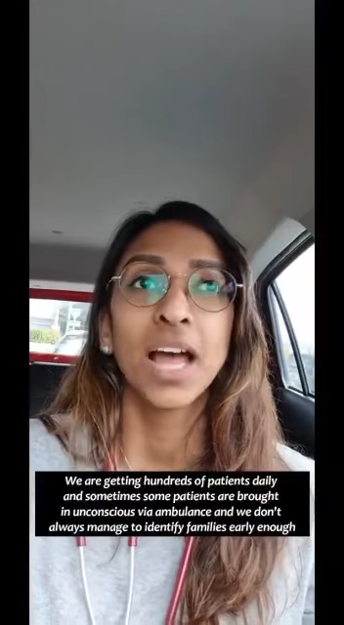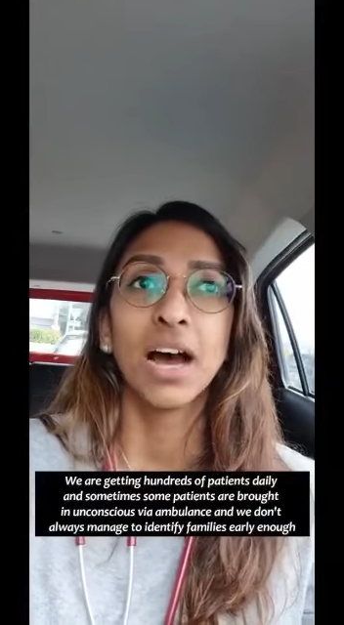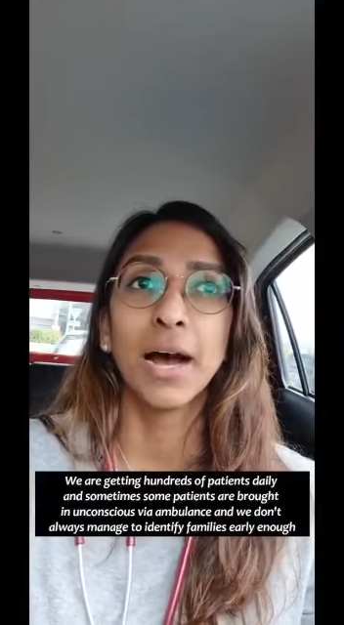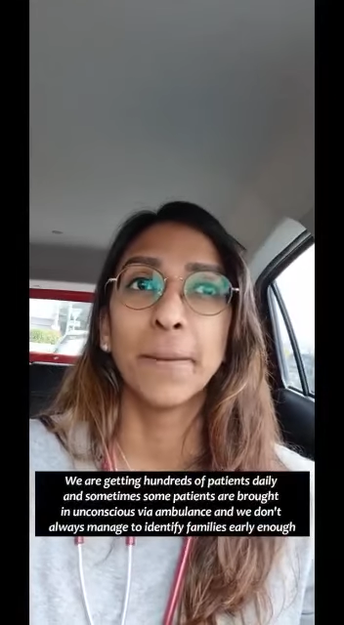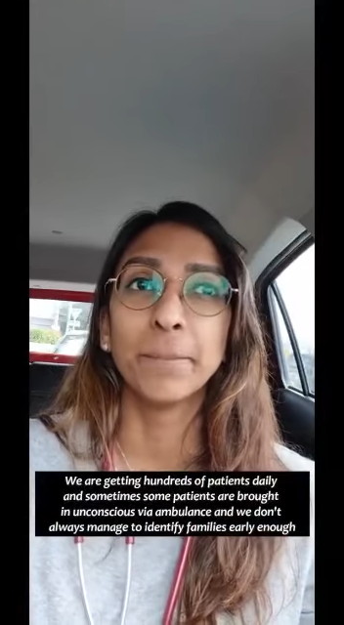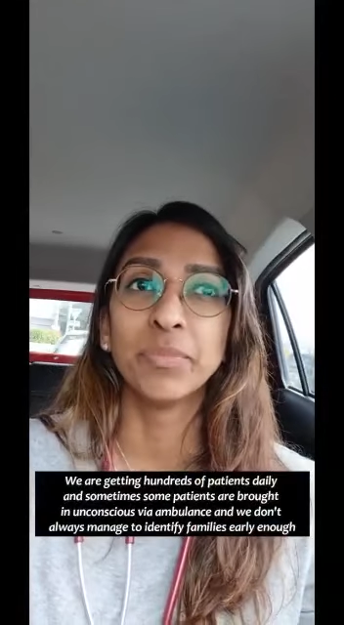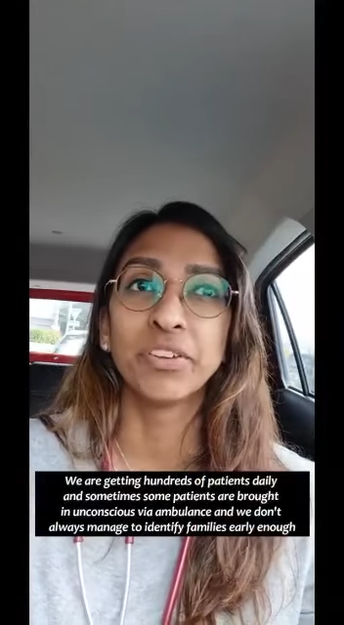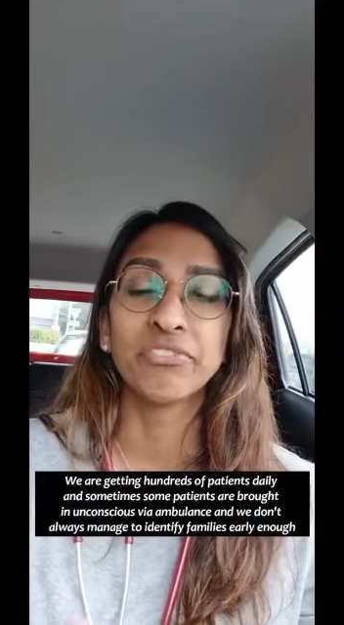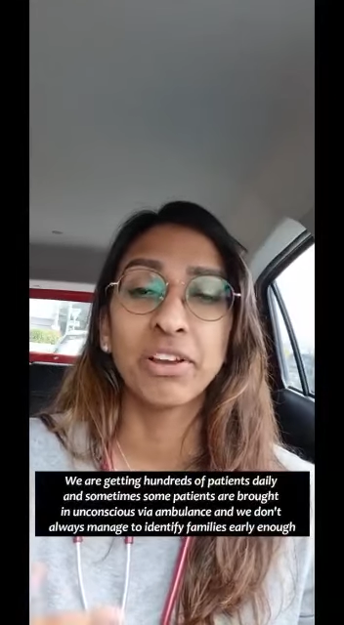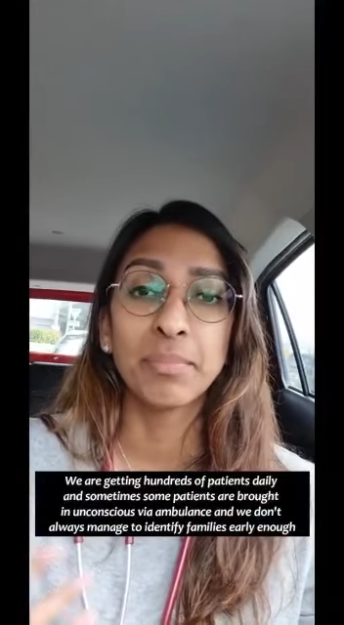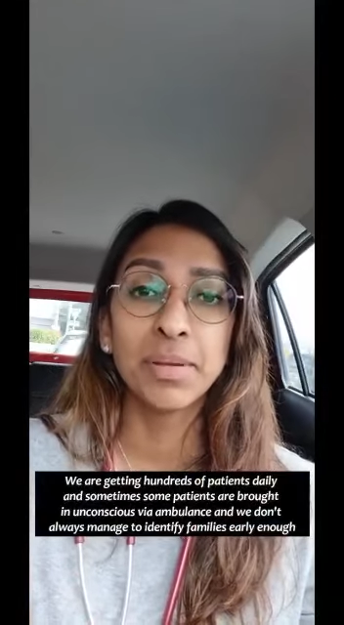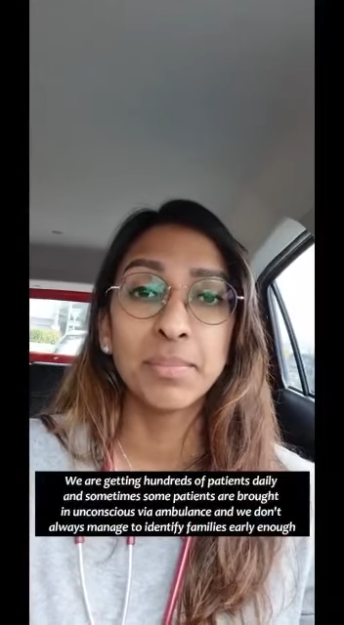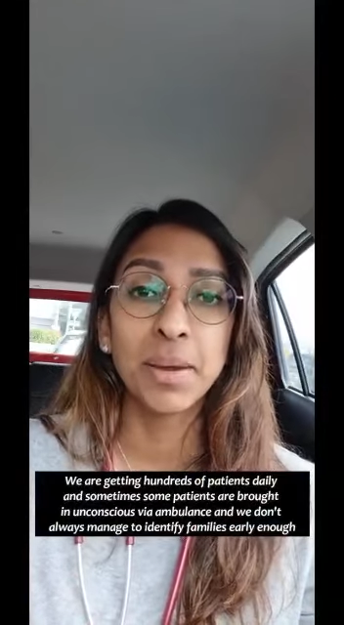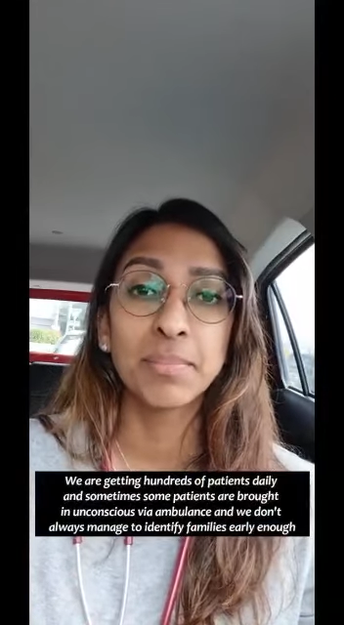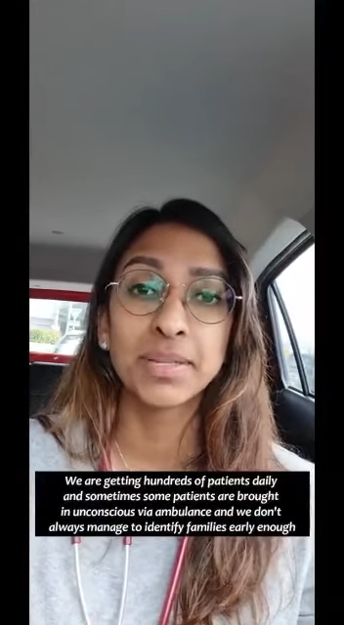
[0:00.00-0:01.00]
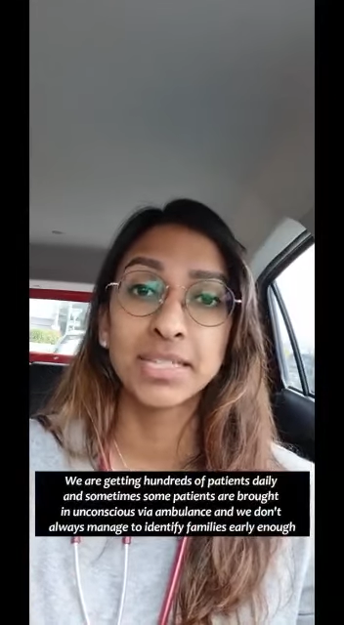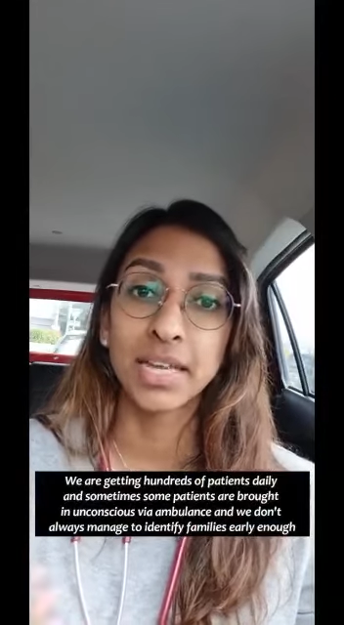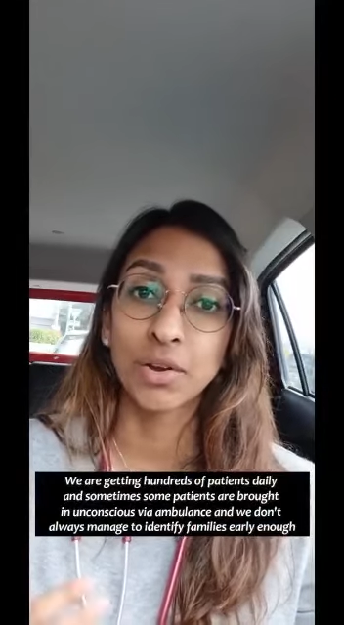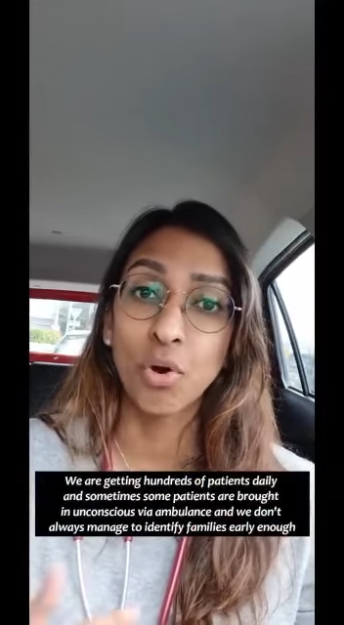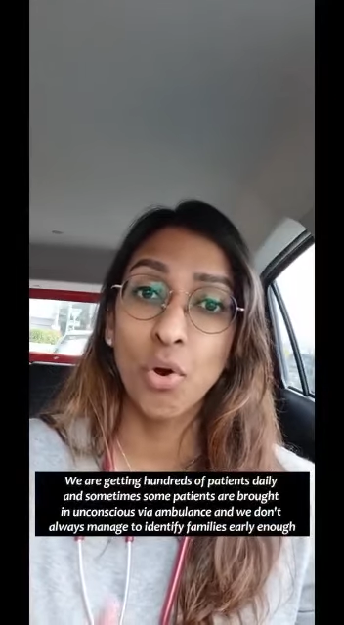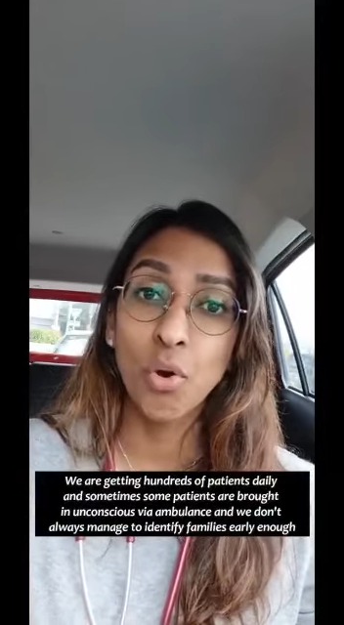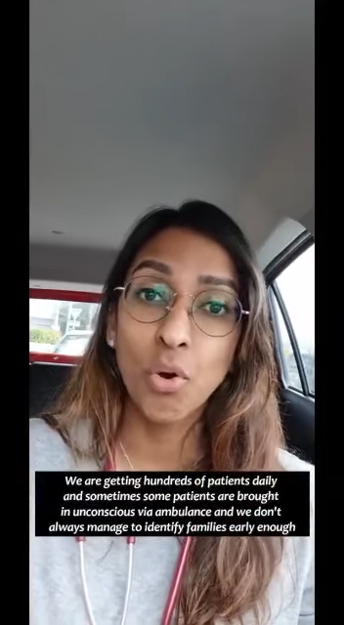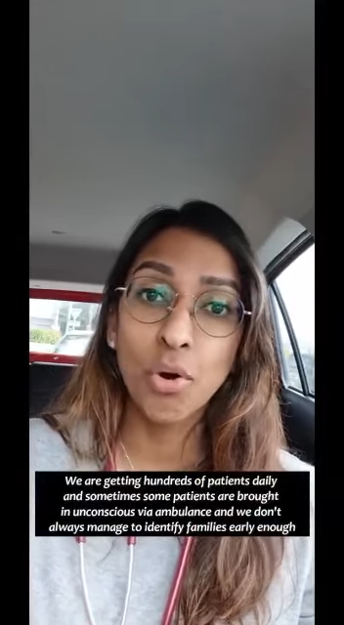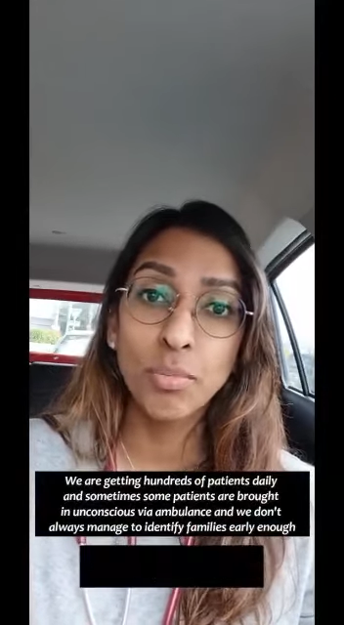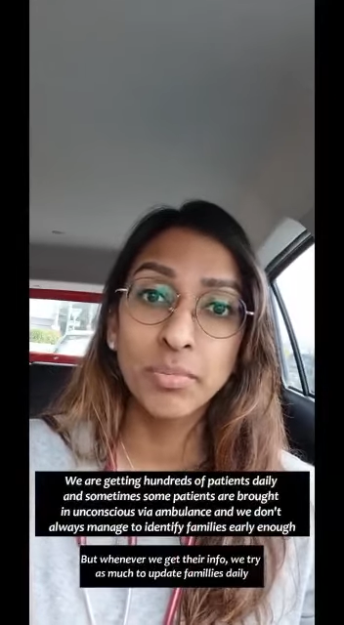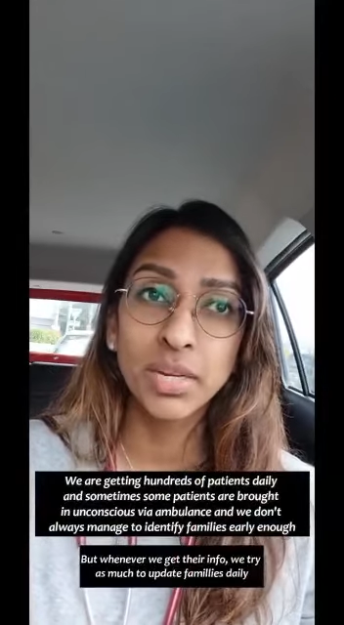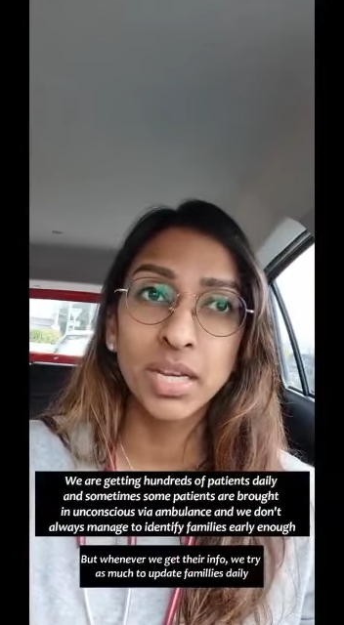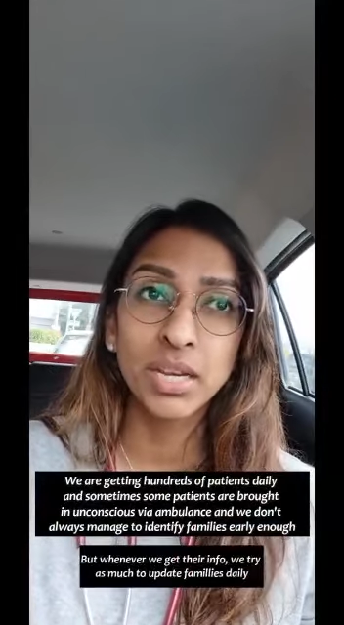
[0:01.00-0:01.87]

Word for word: Um, the family members at home